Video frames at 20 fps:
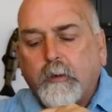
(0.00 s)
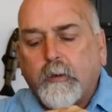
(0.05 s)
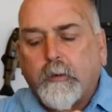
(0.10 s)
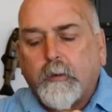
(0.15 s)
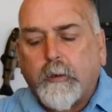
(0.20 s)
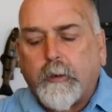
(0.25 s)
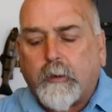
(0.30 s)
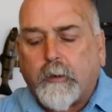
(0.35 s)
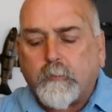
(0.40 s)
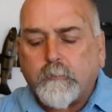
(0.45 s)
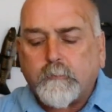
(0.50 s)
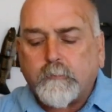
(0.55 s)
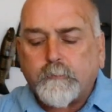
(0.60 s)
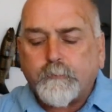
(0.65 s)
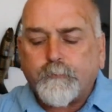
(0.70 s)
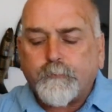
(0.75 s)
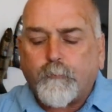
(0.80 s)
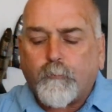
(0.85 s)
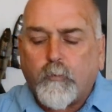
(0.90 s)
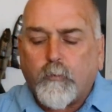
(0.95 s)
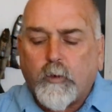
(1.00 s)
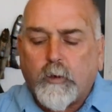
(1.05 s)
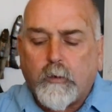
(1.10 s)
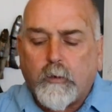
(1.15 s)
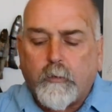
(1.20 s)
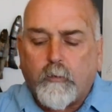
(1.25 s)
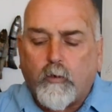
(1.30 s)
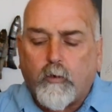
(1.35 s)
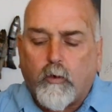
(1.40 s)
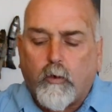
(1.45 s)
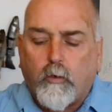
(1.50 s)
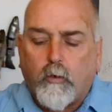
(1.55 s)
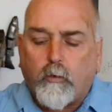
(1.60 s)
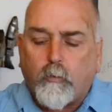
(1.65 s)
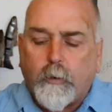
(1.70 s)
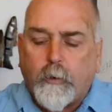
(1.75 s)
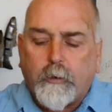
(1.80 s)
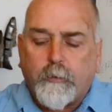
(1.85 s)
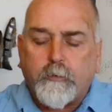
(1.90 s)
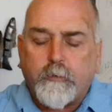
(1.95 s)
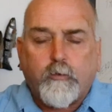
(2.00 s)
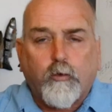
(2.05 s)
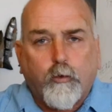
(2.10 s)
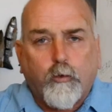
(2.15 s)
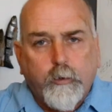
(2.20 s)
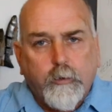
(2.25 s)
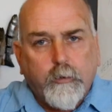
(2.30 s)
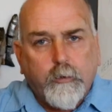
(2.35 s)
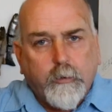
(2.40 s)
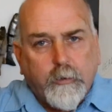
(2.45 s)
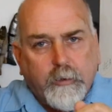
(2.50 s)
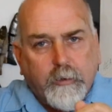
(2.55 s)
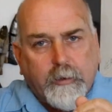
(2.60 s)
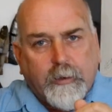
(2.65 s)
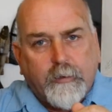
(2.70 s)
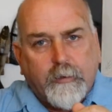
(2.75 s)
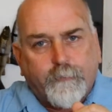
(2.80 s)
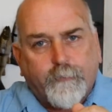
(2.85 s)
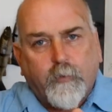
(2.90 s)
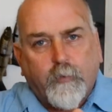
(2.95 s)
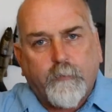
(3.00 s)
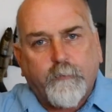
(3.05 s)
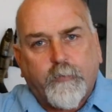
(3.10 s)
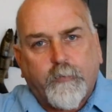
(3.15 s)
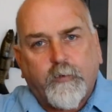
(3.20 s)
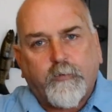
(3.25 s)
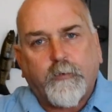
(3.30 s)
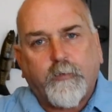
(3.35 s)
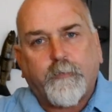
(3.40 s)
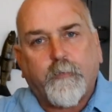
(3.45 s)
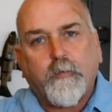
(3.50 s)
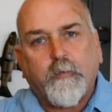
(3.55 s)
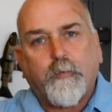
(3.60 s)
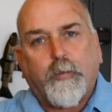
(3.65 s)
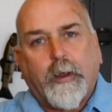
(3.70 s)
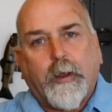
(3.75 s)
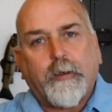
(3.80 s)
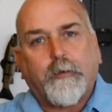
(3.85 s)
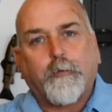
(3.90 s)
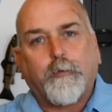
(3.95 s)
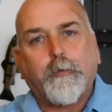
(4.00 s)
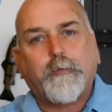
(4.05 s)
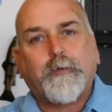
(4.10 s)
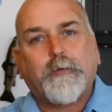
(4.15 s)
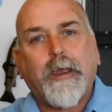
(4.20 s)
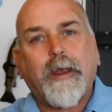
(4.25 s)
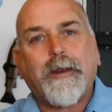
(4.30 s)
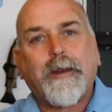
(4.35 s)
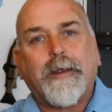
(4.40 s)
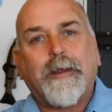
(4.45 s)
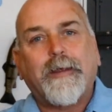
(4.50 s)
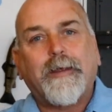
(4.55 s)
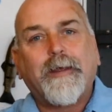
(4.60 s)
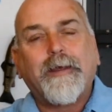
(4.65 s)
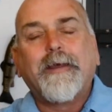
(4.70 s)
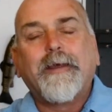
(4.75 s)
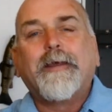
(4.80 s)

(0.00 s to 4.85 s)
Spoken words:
Now, all well and good if I'm fishing from a bank or a jetty.